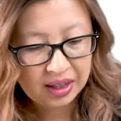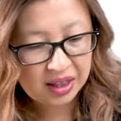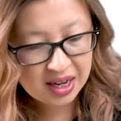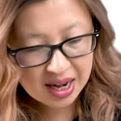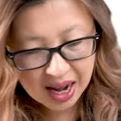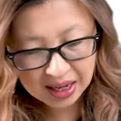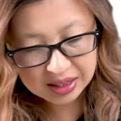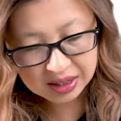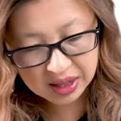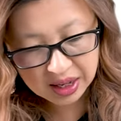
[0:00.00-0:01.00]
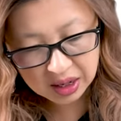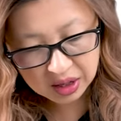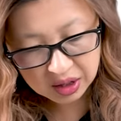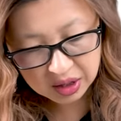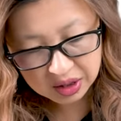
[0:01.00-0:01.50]
The next
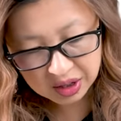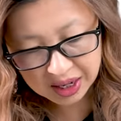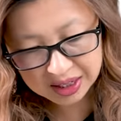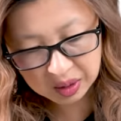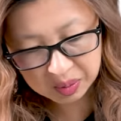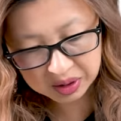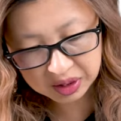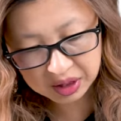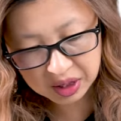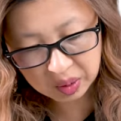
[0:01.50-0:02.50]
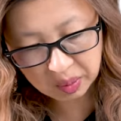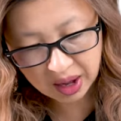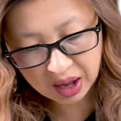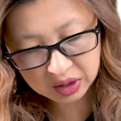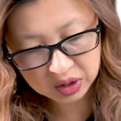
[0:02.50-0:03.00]
thing that I typically think
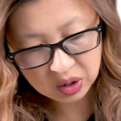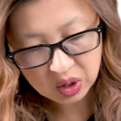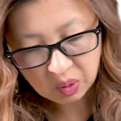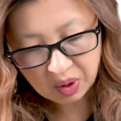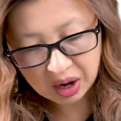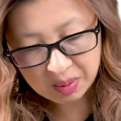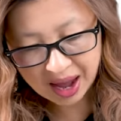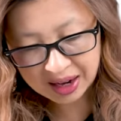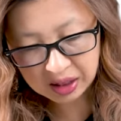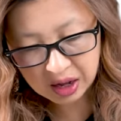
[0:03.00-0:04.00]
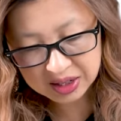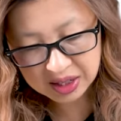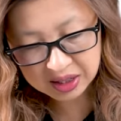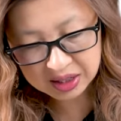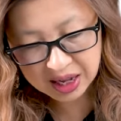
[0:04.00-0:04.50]
about when I'm
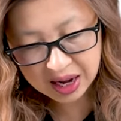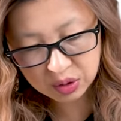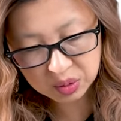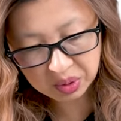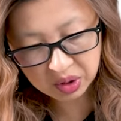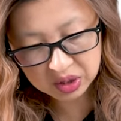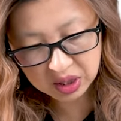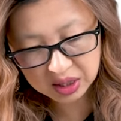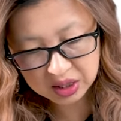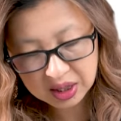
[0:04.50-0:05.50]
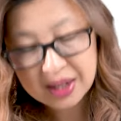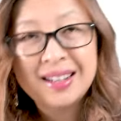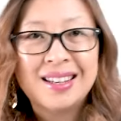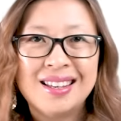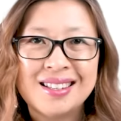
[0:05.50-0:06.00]
analyzing a sales process
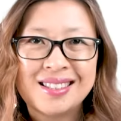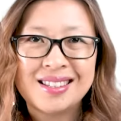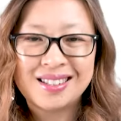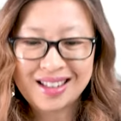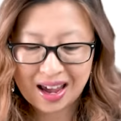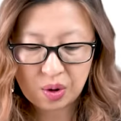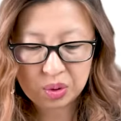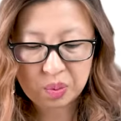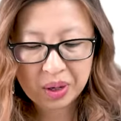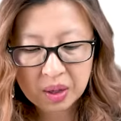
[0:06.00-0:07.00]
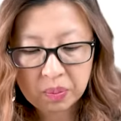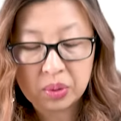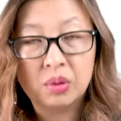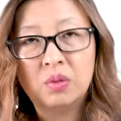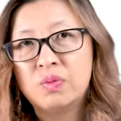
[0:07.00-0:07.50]
is the sales
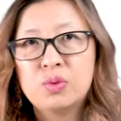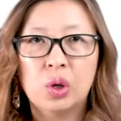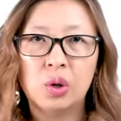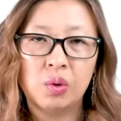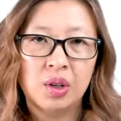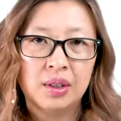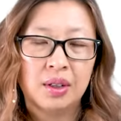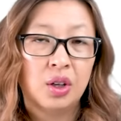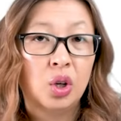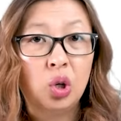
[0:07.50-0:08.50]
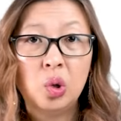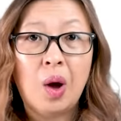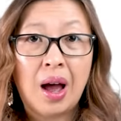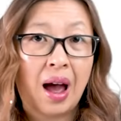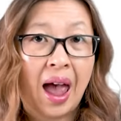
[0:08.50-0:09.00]
people. So
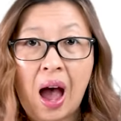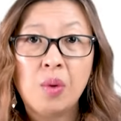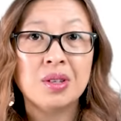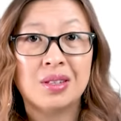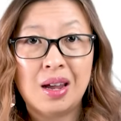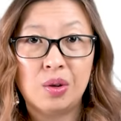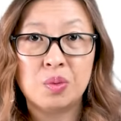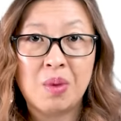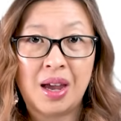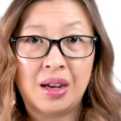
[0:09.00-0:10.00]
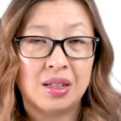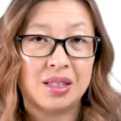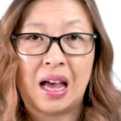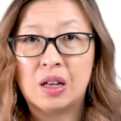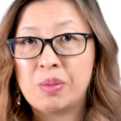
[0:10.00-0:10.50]
how are sales made? Are
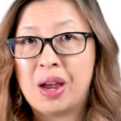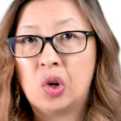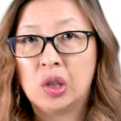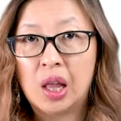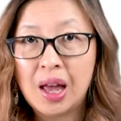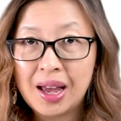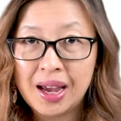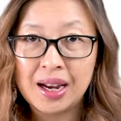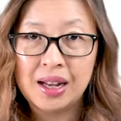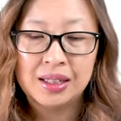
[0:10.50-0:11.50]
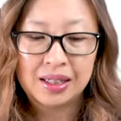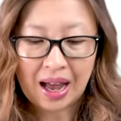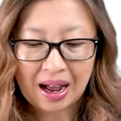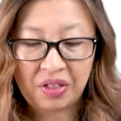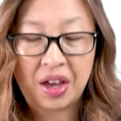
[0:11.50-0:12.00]
sales made online?
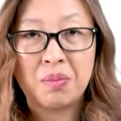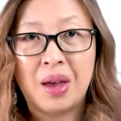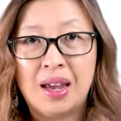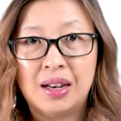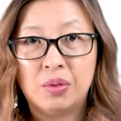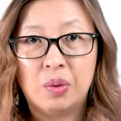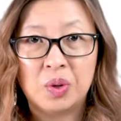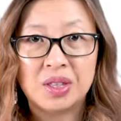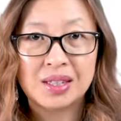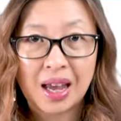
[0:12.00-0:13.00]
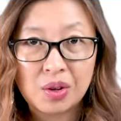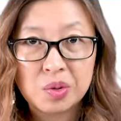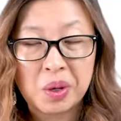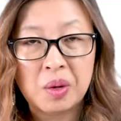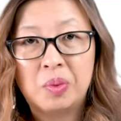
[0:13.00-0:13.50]
Are they made with
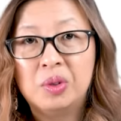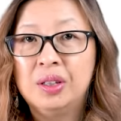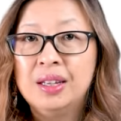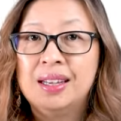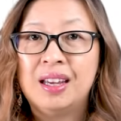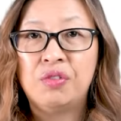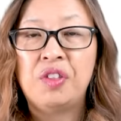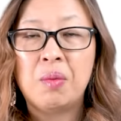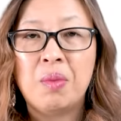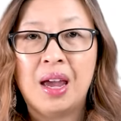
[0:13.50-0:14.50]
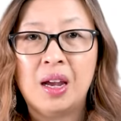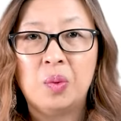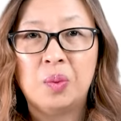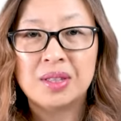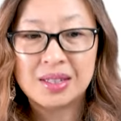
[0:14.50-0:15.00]
salespeople? If they're made
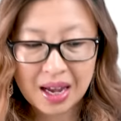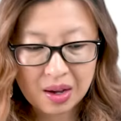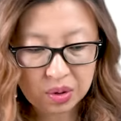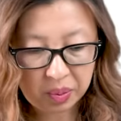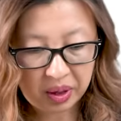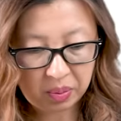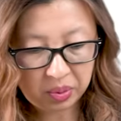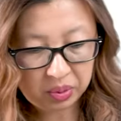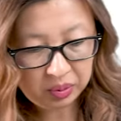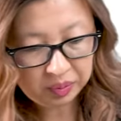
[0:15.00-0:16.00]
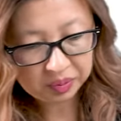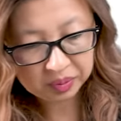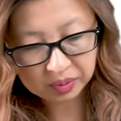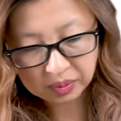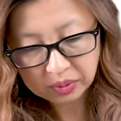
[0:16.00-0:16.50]
with salespeople,
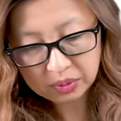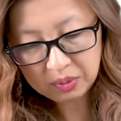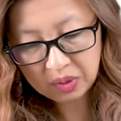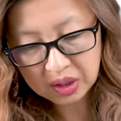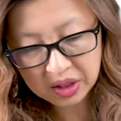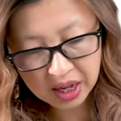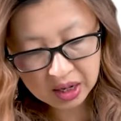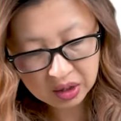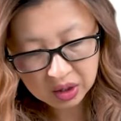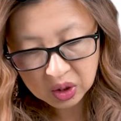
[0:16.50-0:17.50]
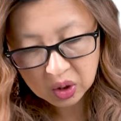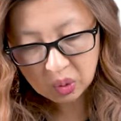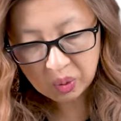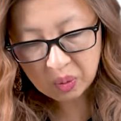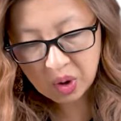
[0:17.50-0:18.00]
then
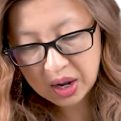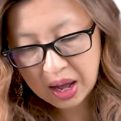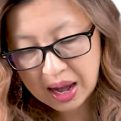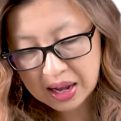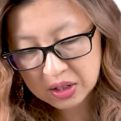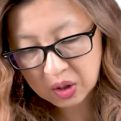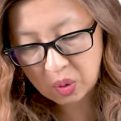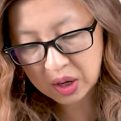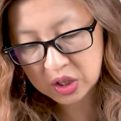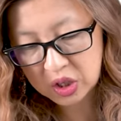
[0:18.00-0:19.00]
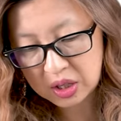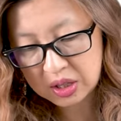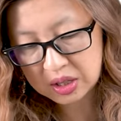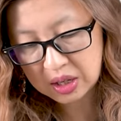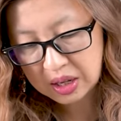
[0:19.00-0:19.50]
we want to ask
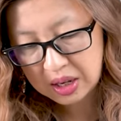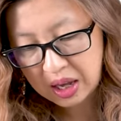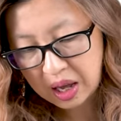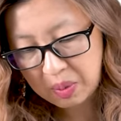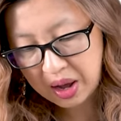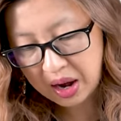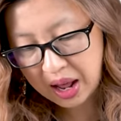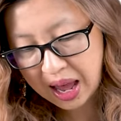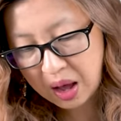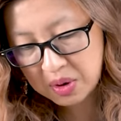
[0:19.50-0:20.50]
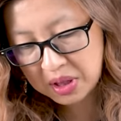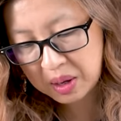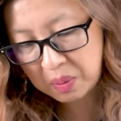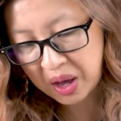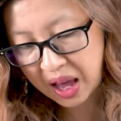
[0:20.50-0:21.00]
questions about how are
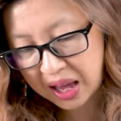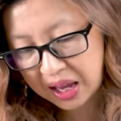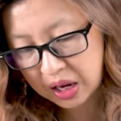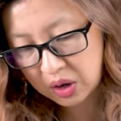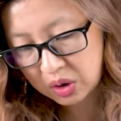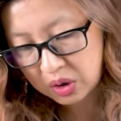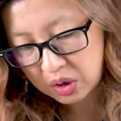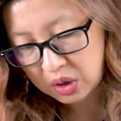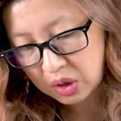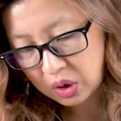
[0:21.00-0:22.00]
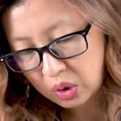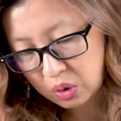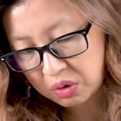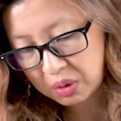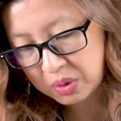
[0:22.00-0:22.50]
they paid
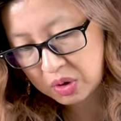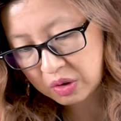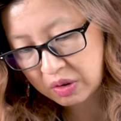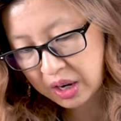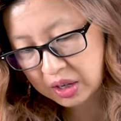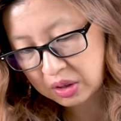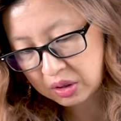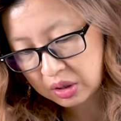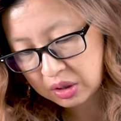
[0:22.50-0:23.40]
or remunerated?